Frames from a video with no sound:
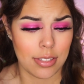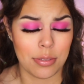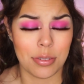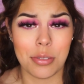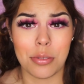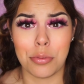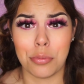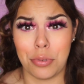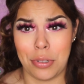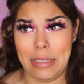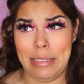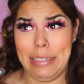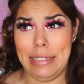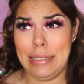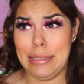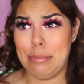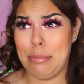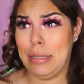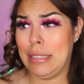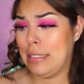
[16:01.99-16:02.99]
it was really
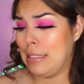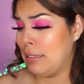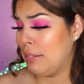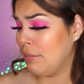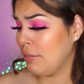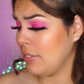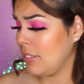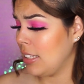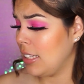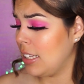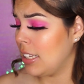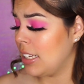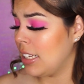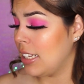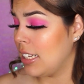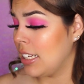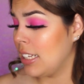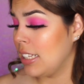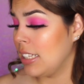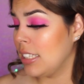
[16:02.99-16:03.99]
expensive.
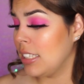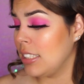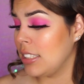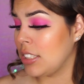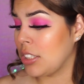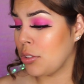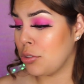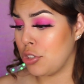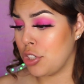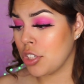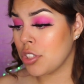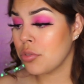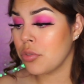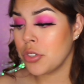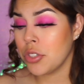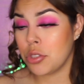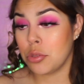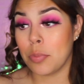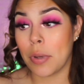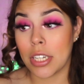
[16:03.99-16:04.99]
So just
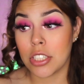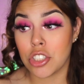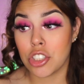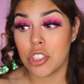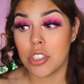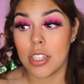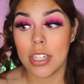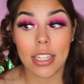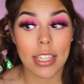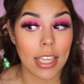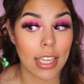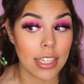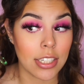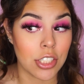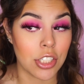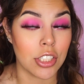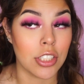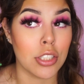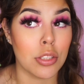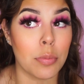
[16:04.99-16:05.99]
for special
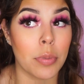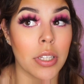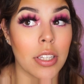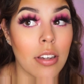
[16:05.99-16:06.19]
occasions, but